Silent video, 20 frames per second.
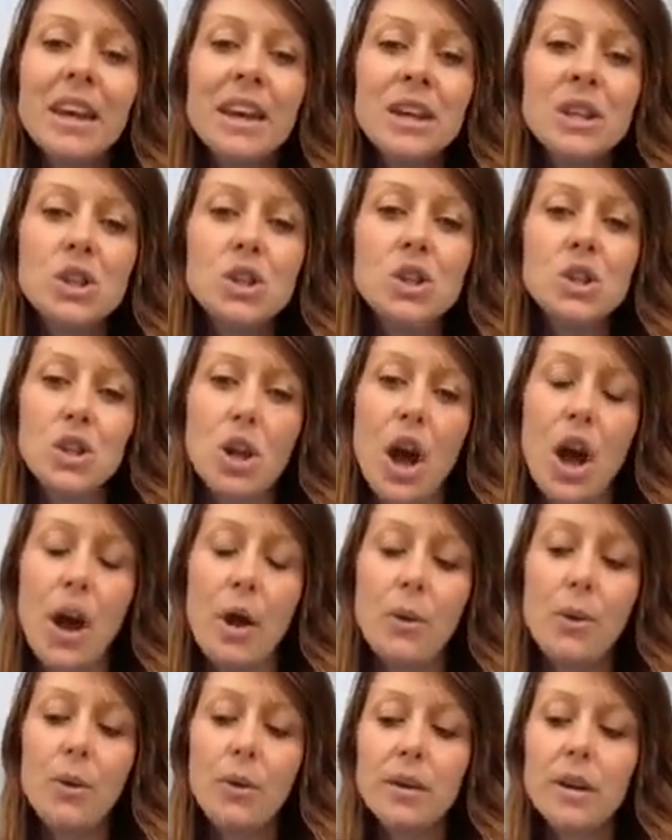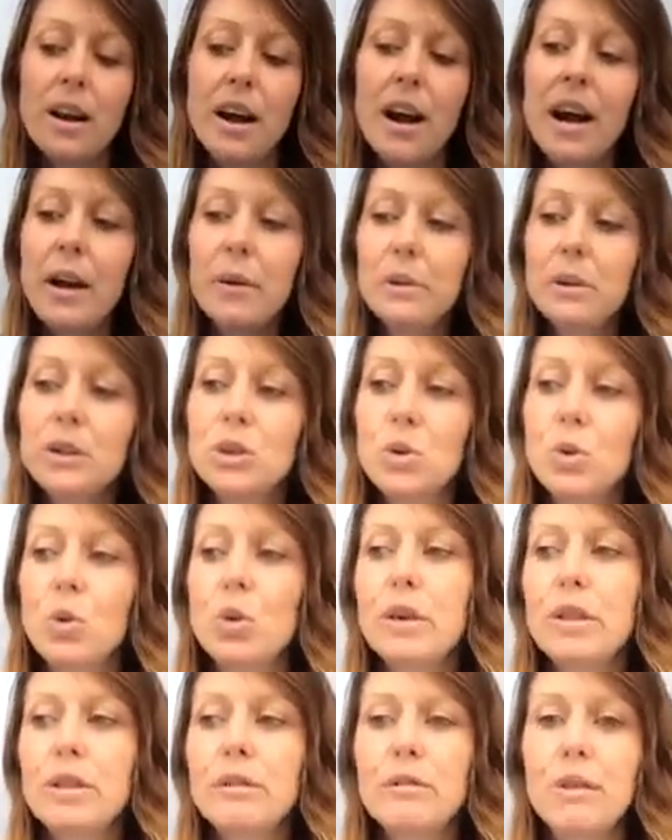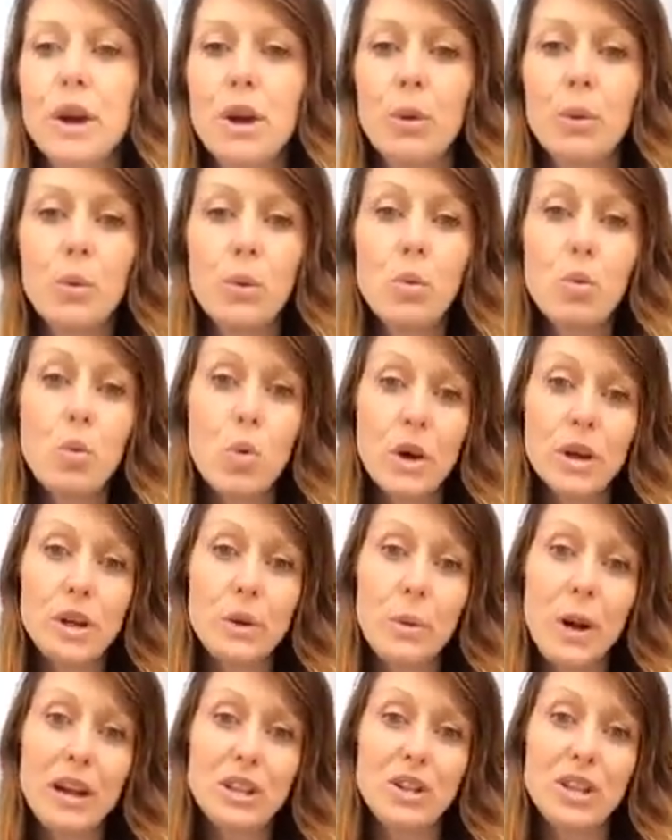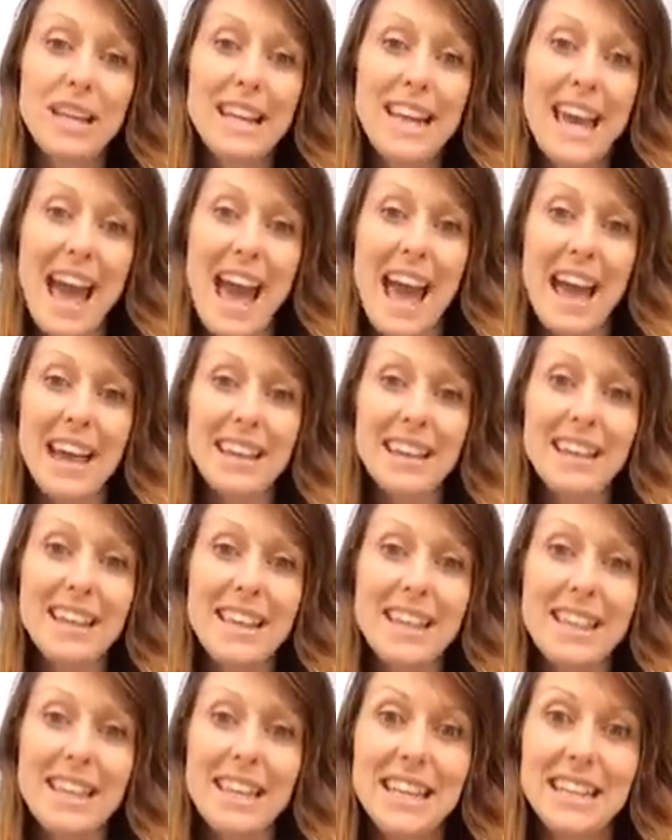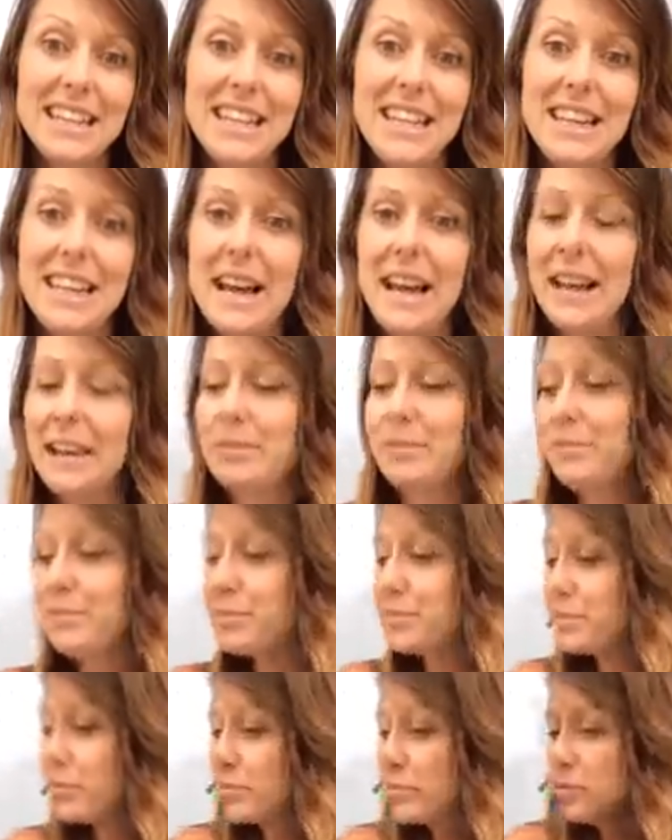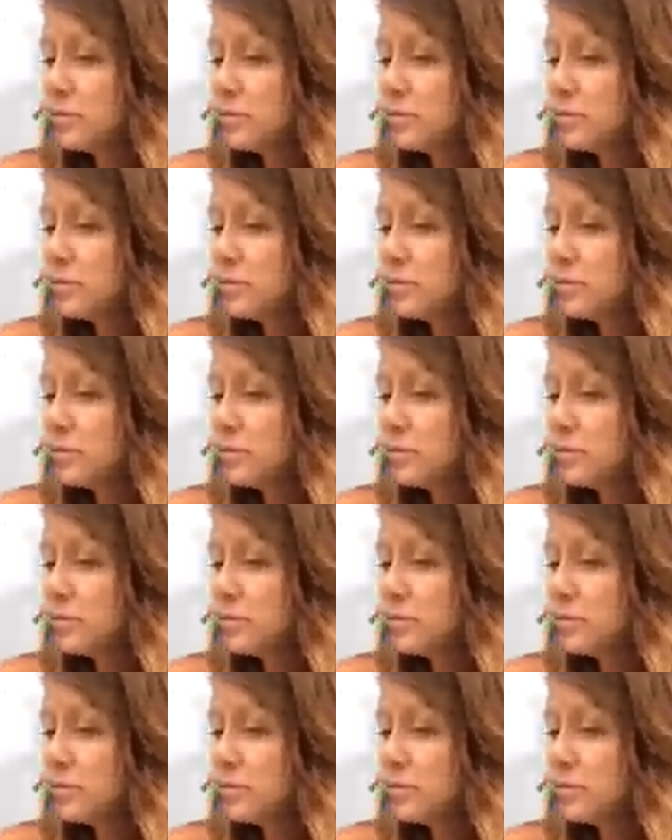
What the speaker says: So I want to talk through what you actually get in the Clean 9.